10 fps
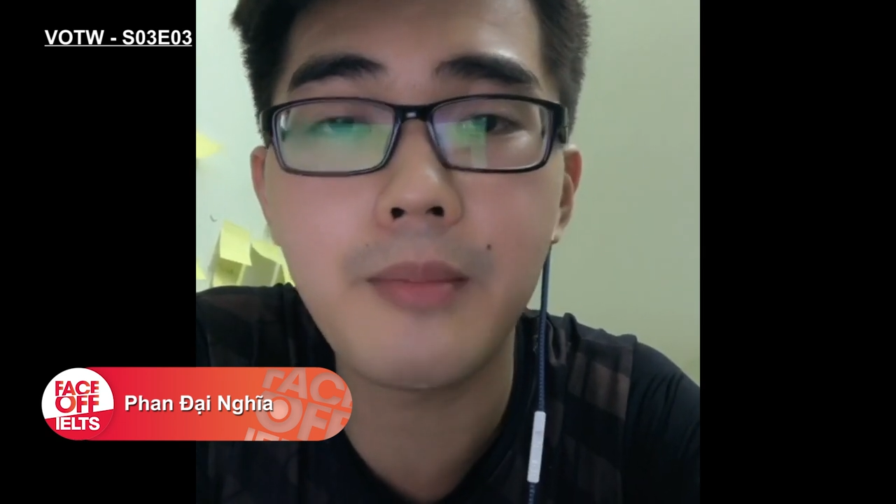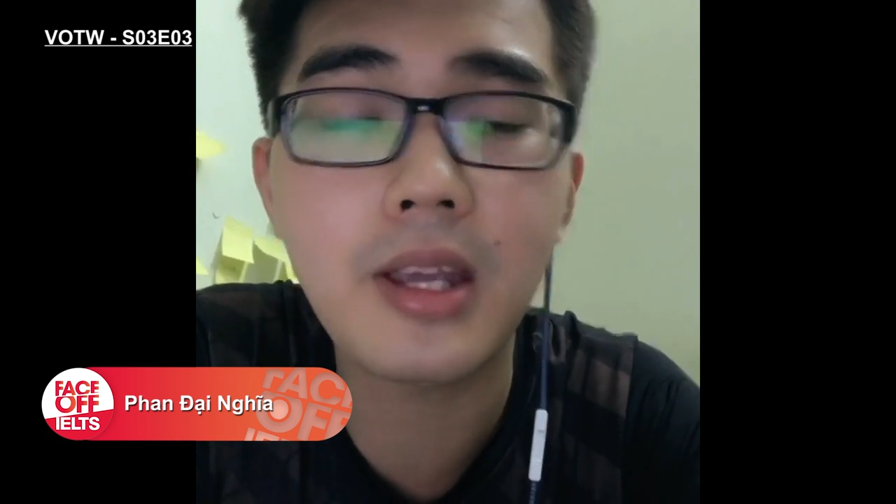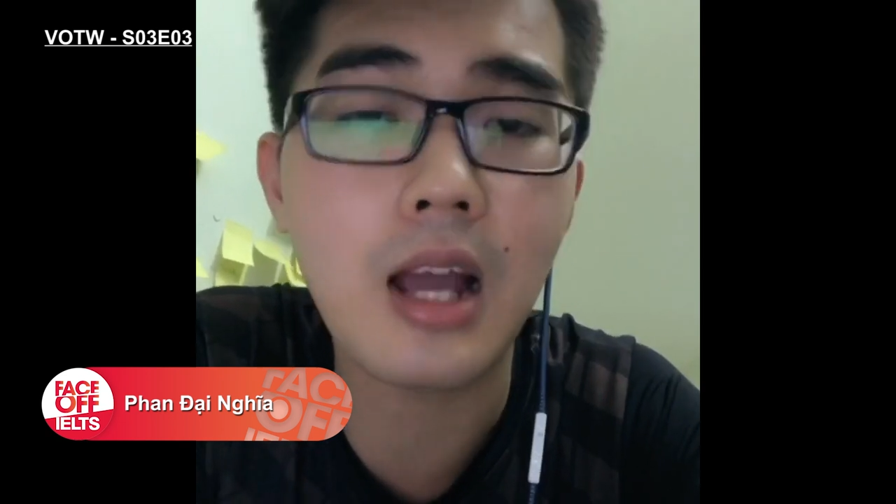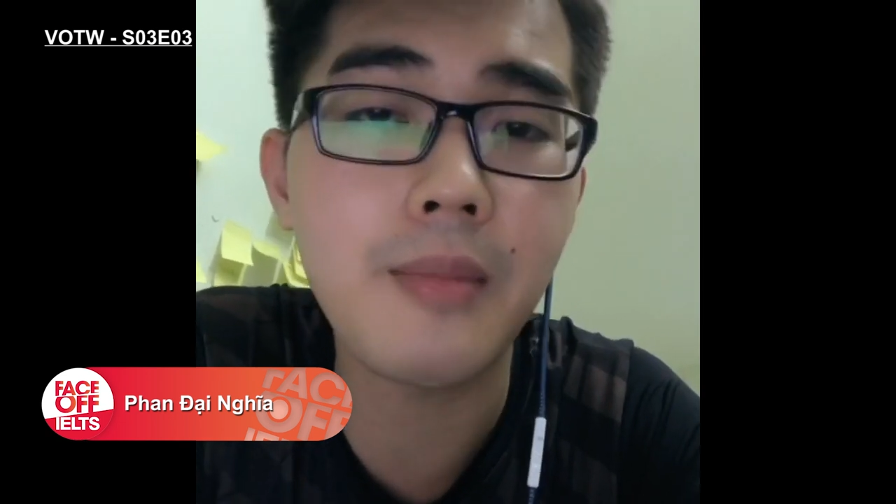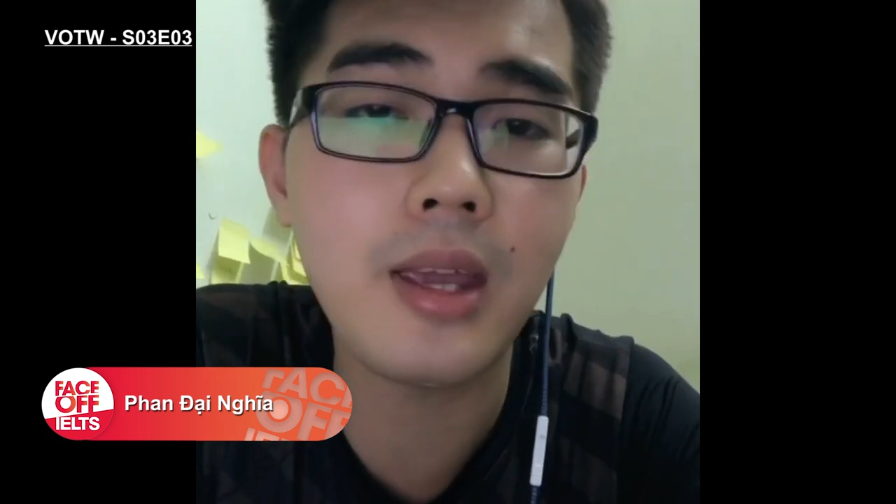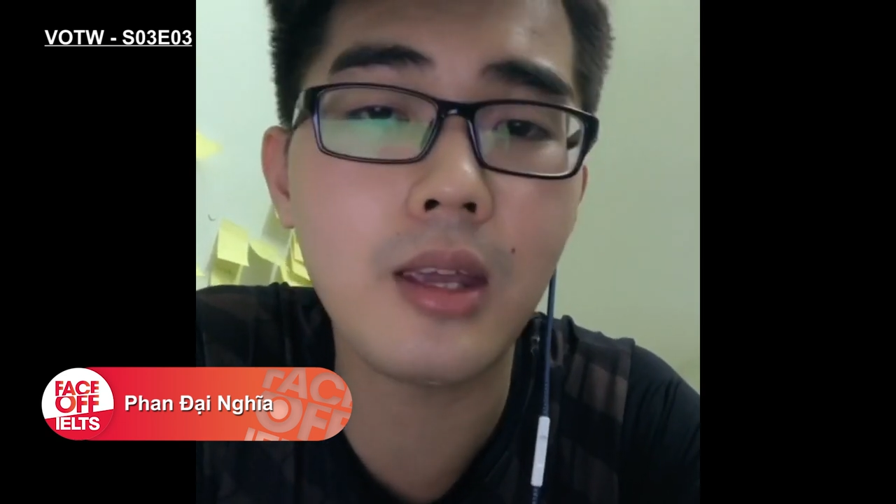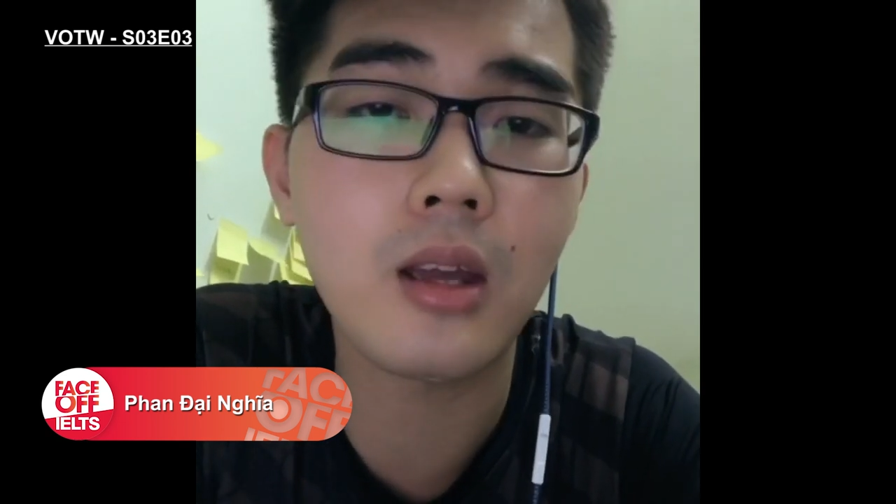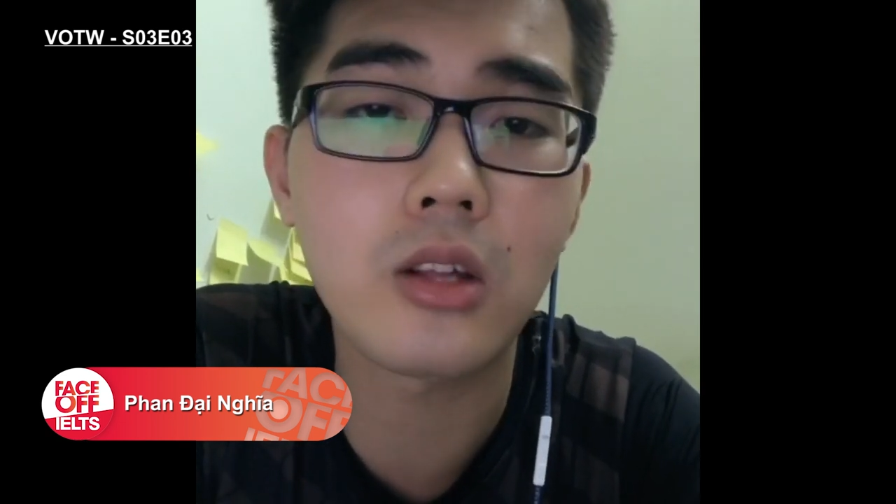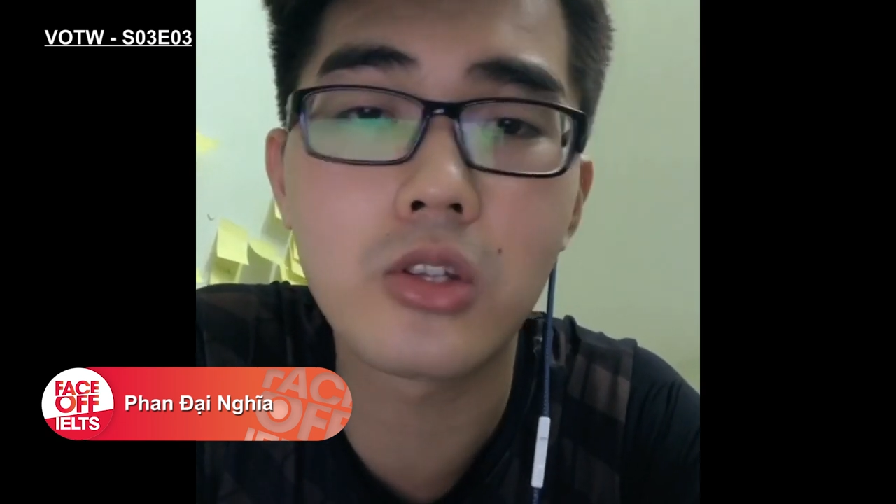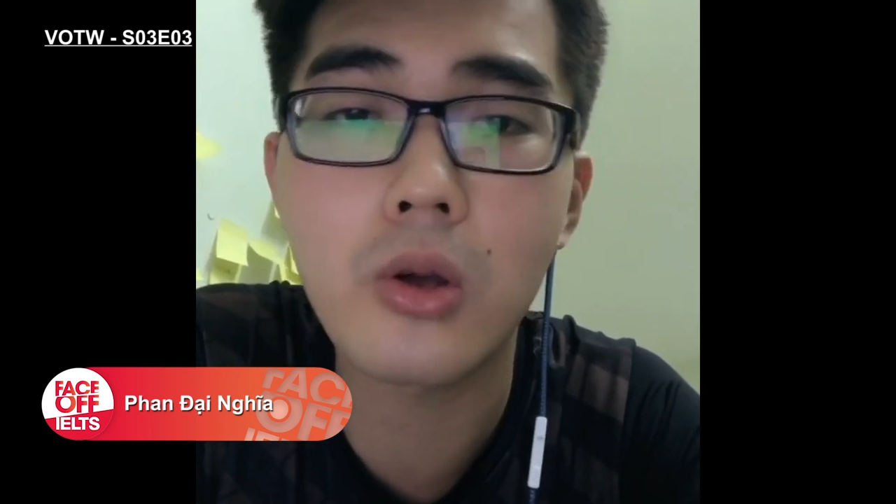
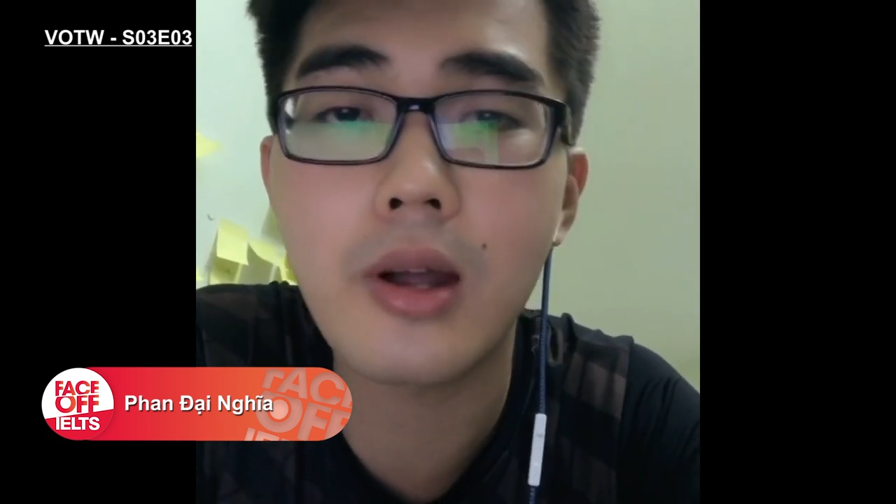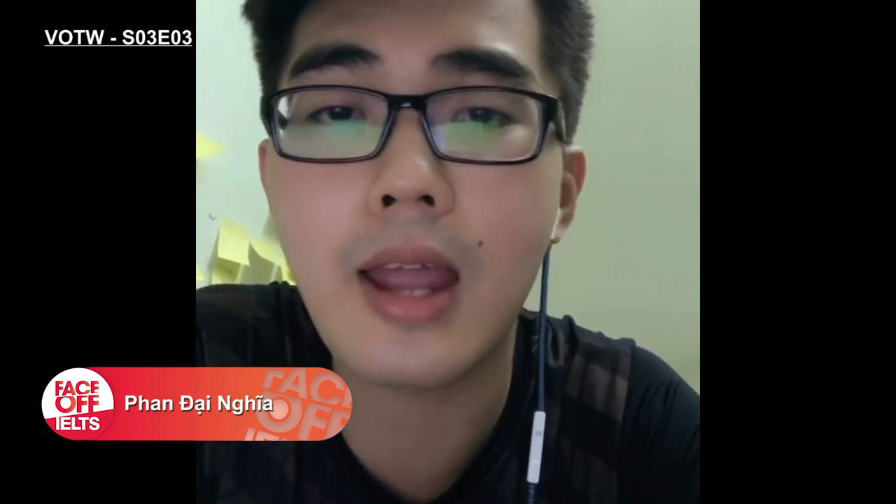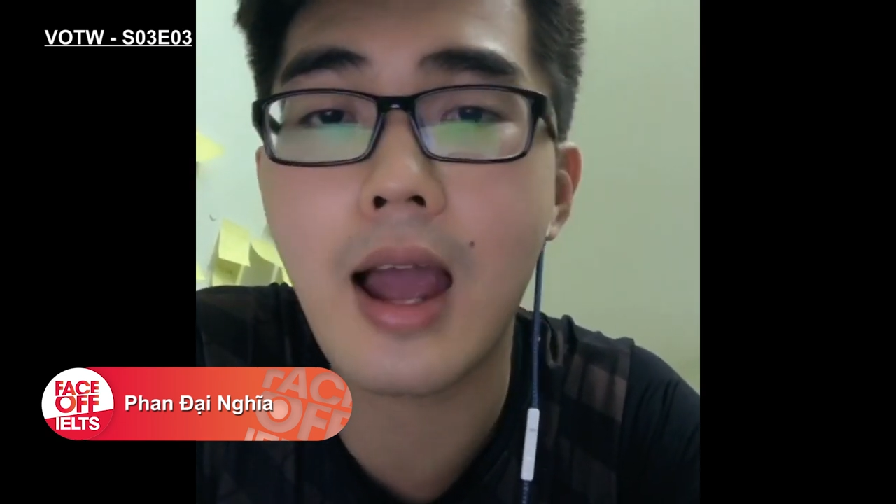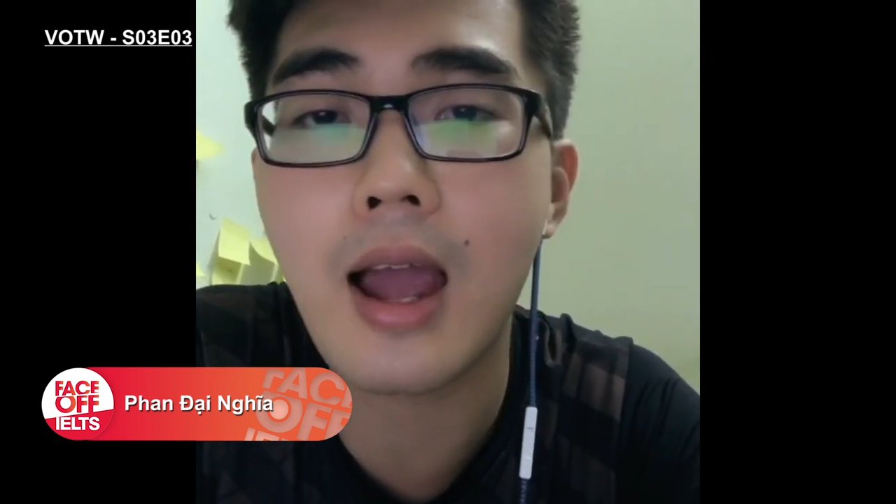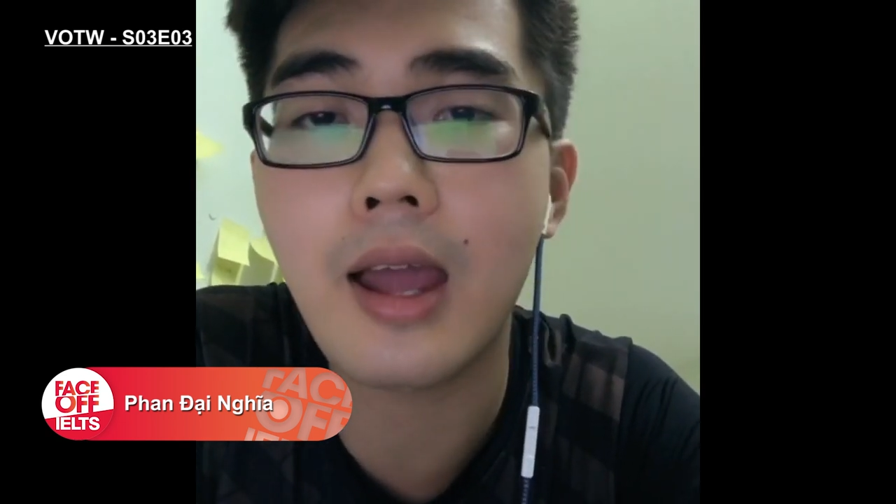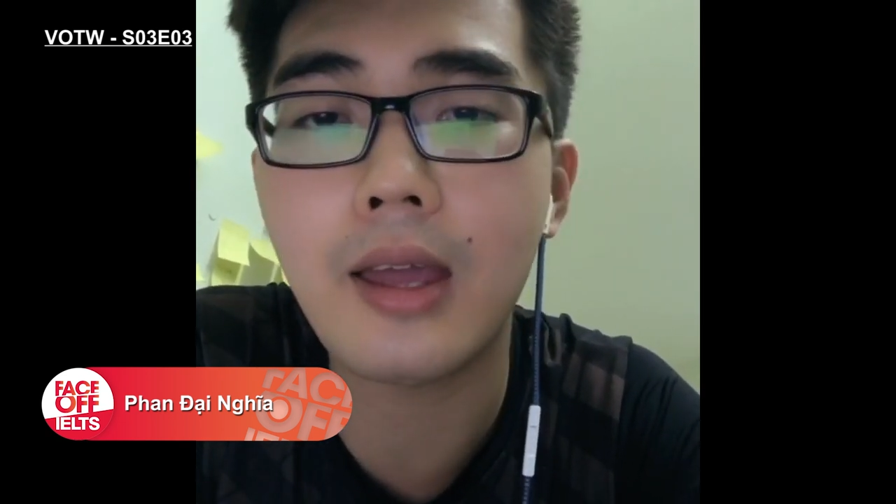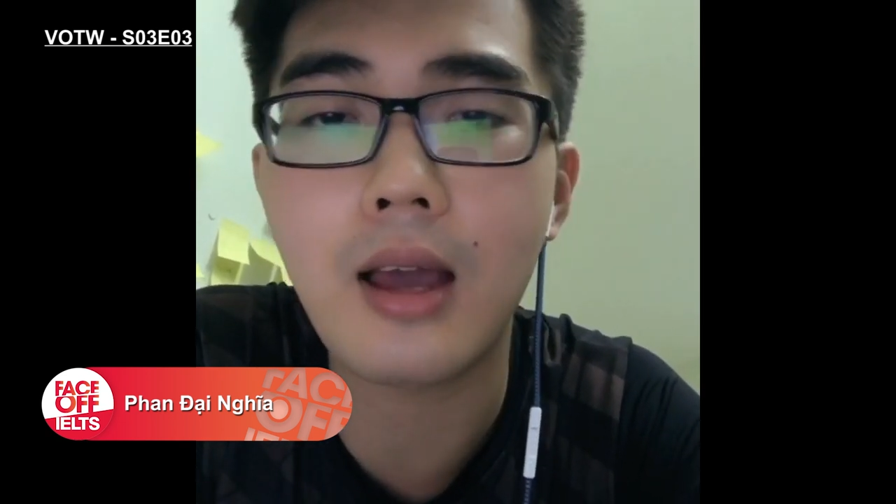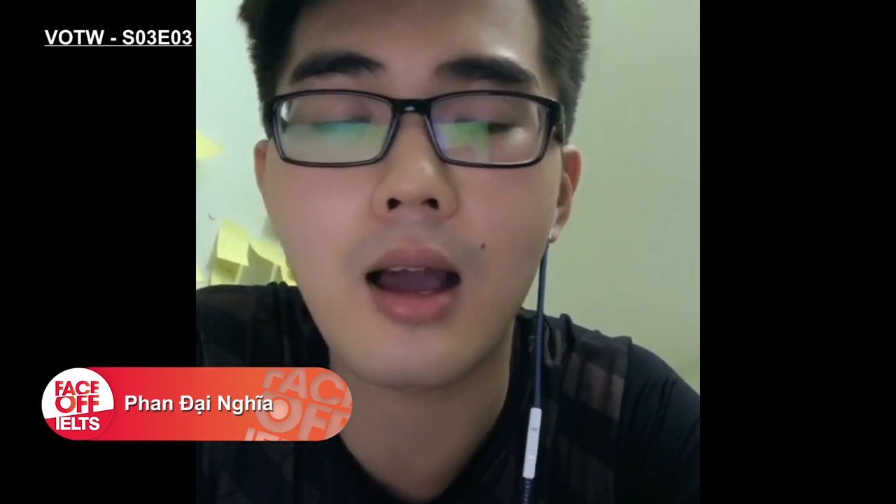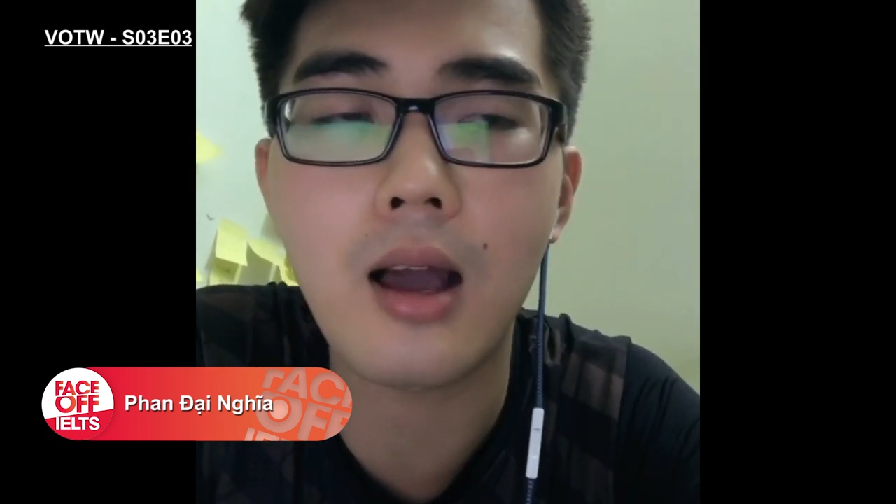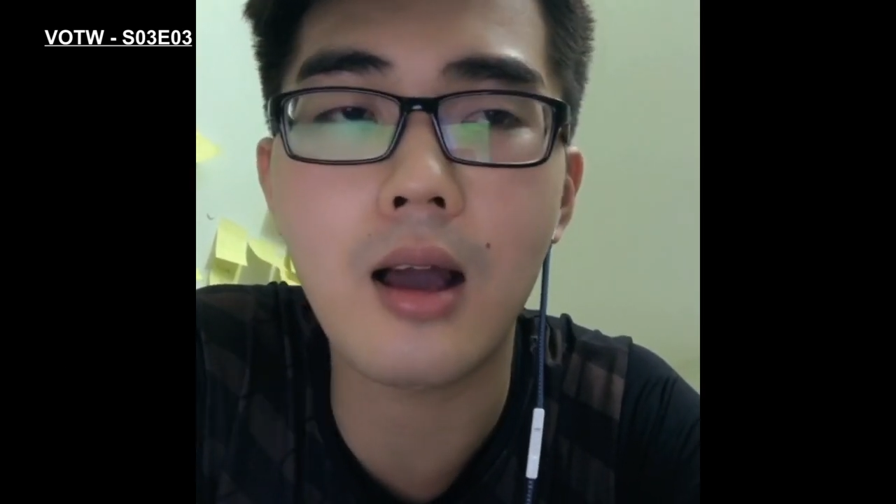becoming a tour
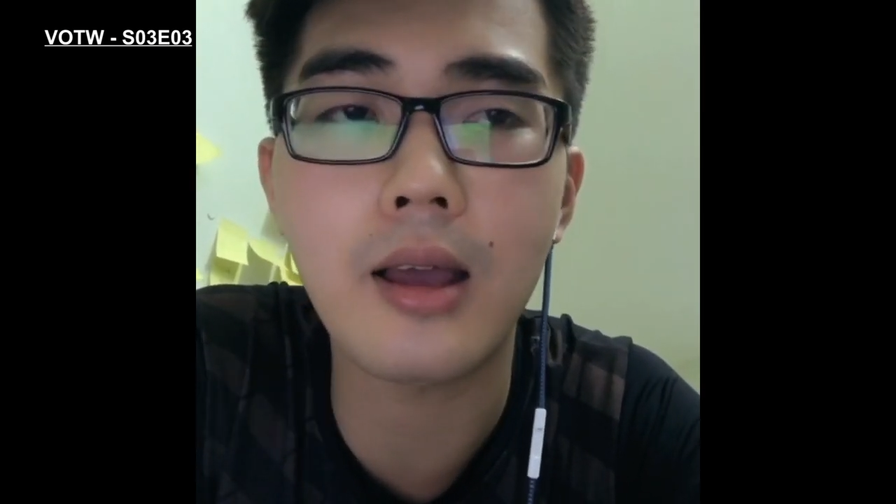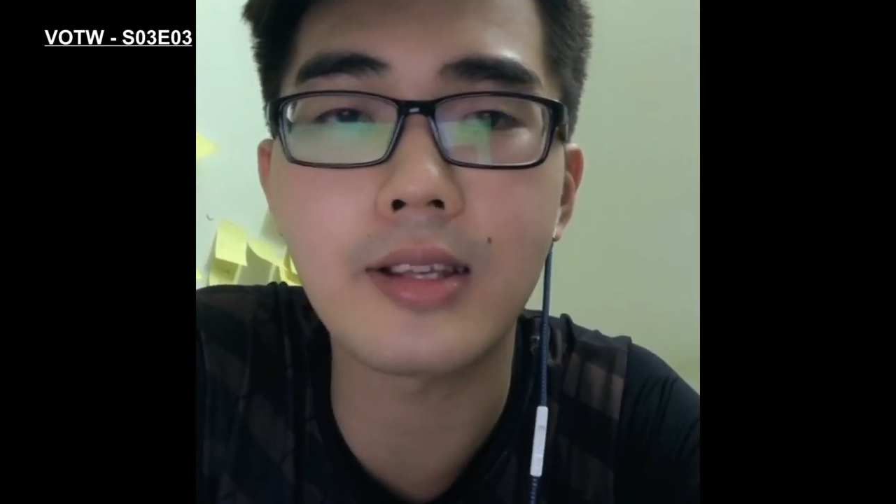guide uh,